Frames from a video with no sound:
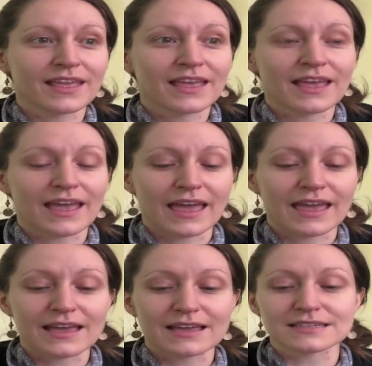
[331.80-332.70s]

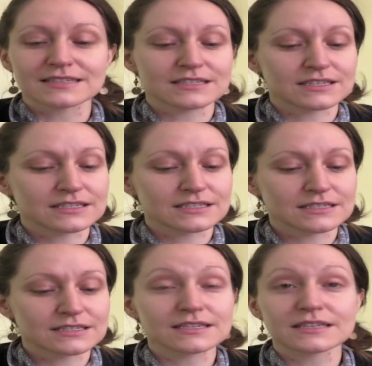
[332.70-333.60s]
and
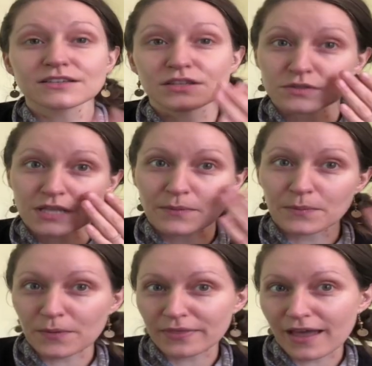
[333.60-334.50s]
you saw me
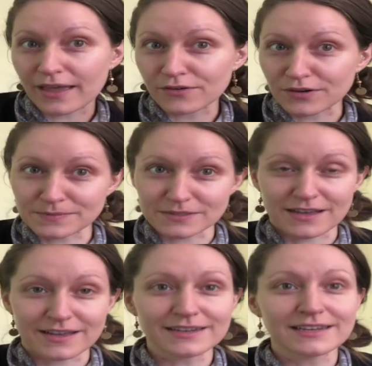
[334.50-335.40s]
put the eye creams
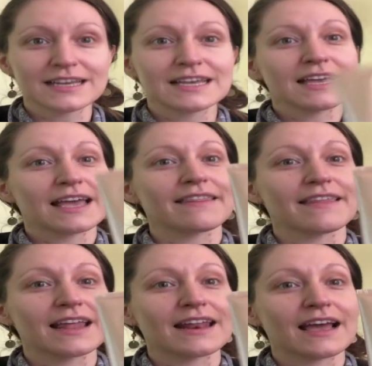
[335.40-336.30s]
on, and
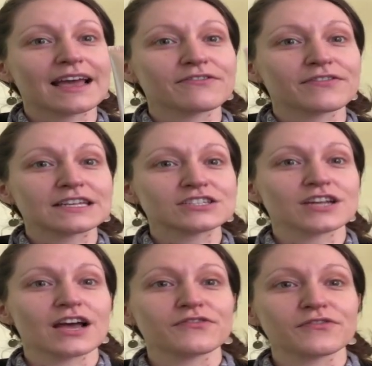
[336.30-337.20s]
then I finished
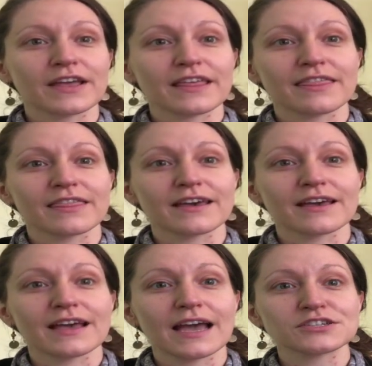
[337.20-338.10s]
off with the
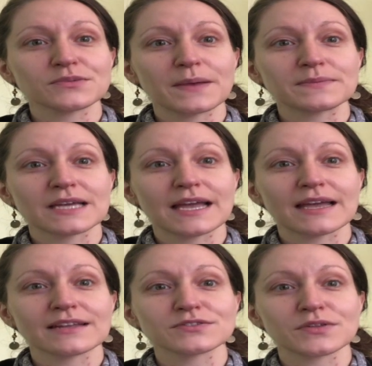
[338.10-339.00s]
Hydropeptide
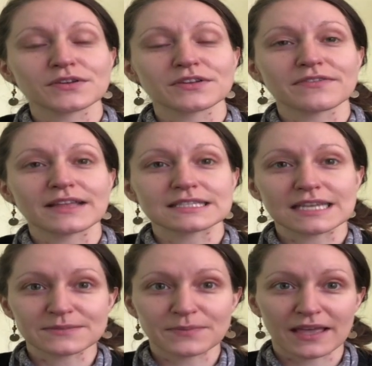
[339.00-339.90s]
Solar Defense
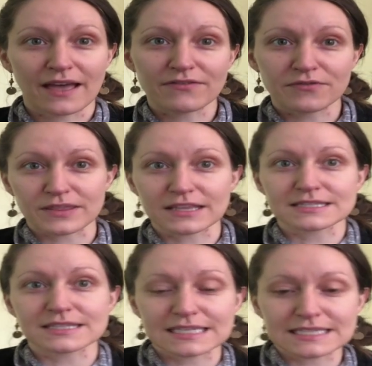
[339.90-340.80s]
SPF with a
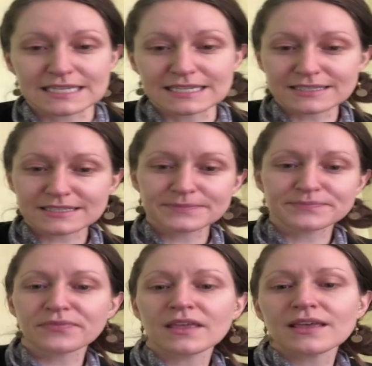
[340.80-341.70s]
slight tint
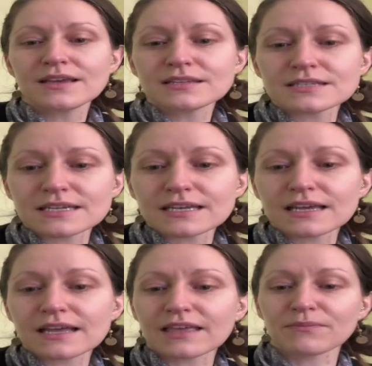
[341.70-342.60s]
to
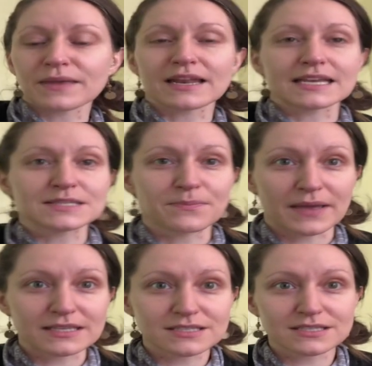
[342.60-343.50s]
give me a nice
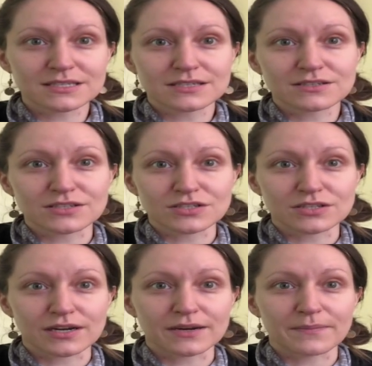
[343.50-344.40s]
base to
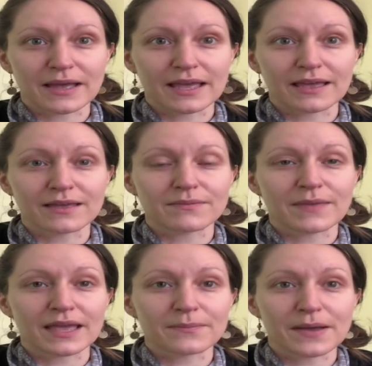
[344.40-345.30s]
start my
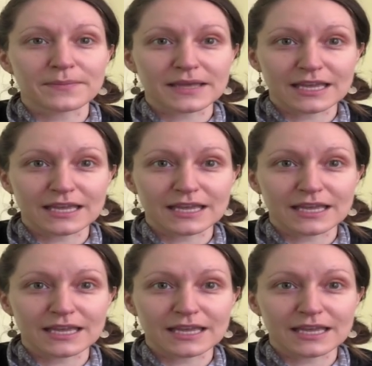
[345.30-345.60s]
makeup application.